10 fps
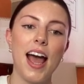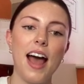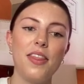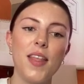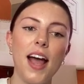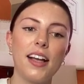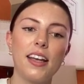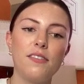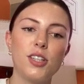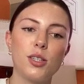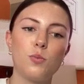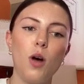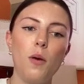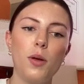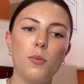and that gives us
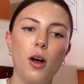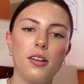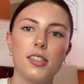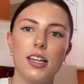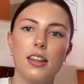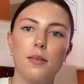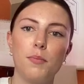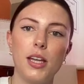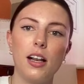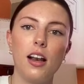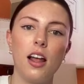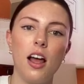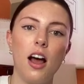what we want in the middle